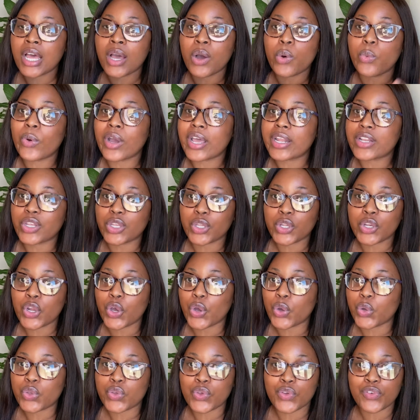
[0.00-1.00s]
when, you
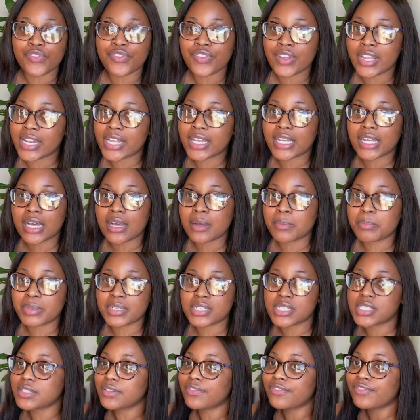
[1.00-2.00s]
know, you're feeling a
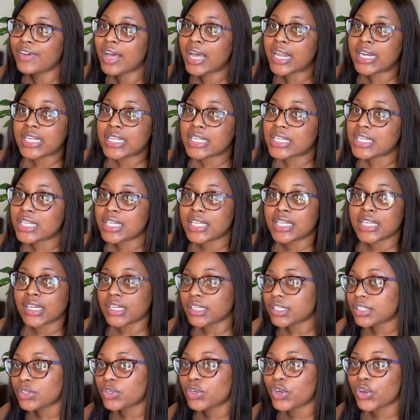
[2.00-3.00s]
bit funny,
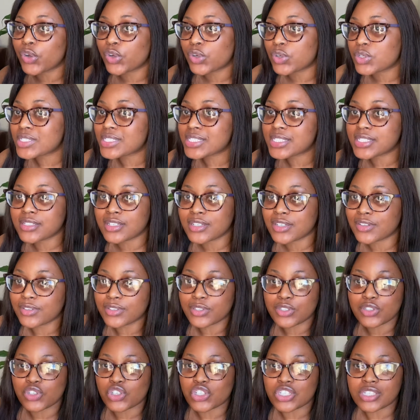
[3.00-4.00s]
you know,
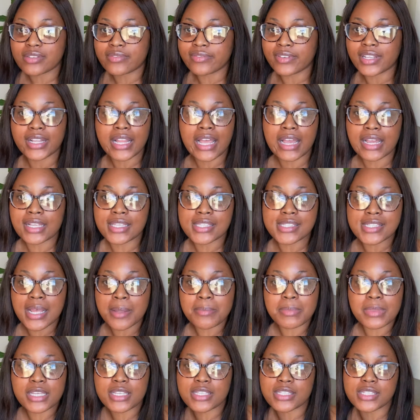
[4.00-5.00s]
you just feel like
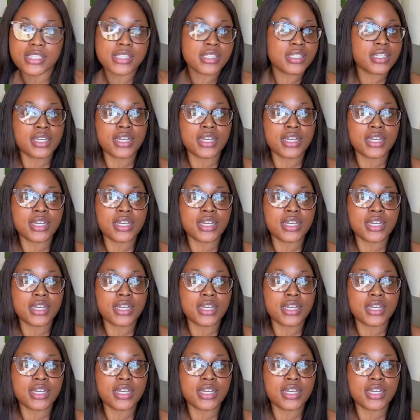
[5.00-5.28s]
something's,